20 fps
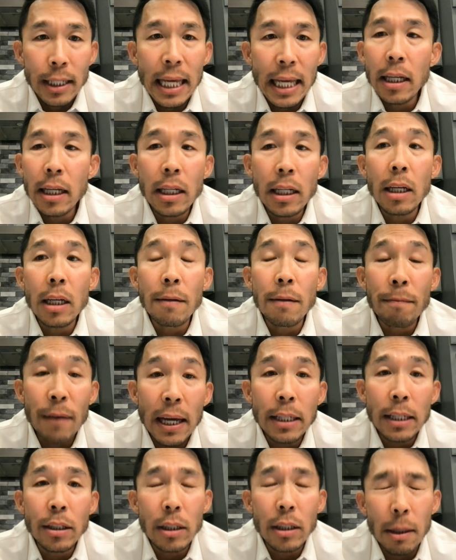They couldn't
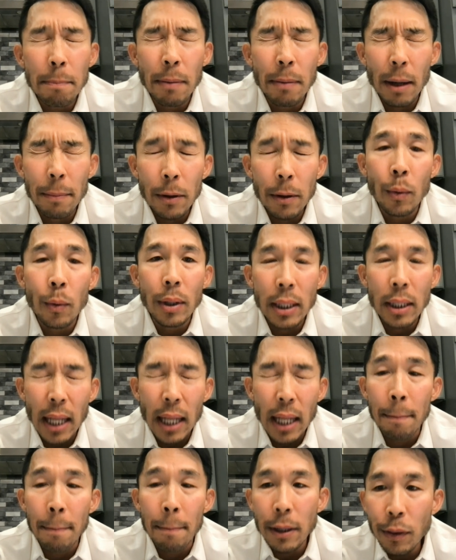convey to the public what
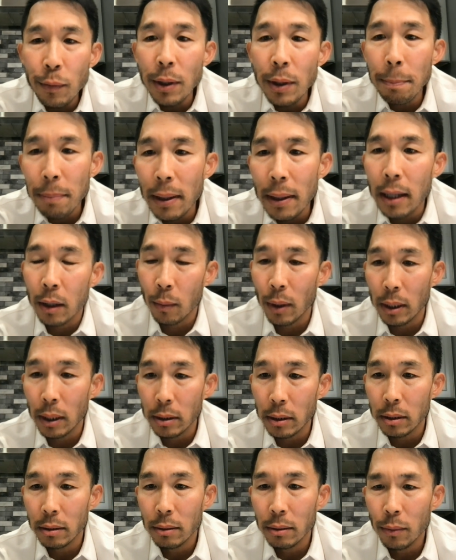an MP3 player
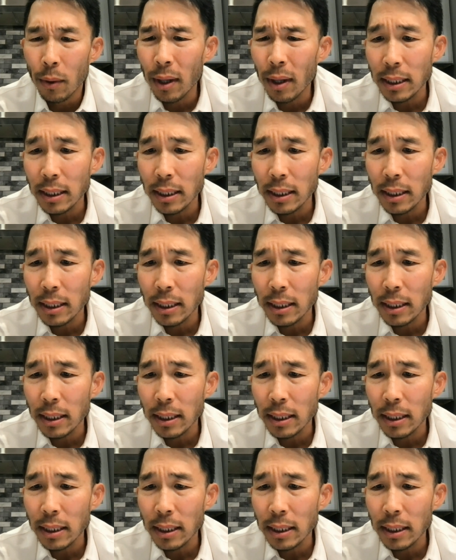was.